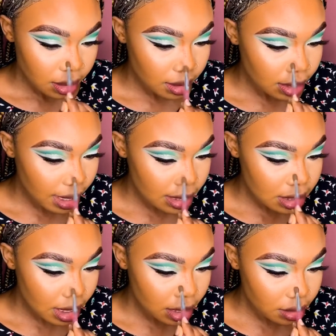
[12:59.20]
That
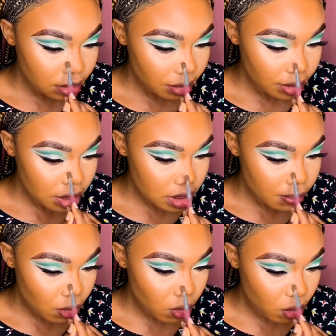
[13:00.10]
kind of creates
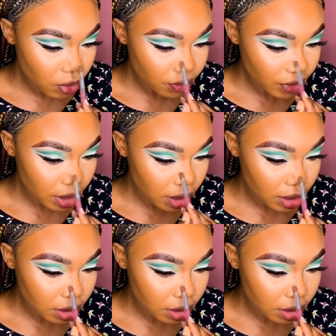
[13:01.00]
more of a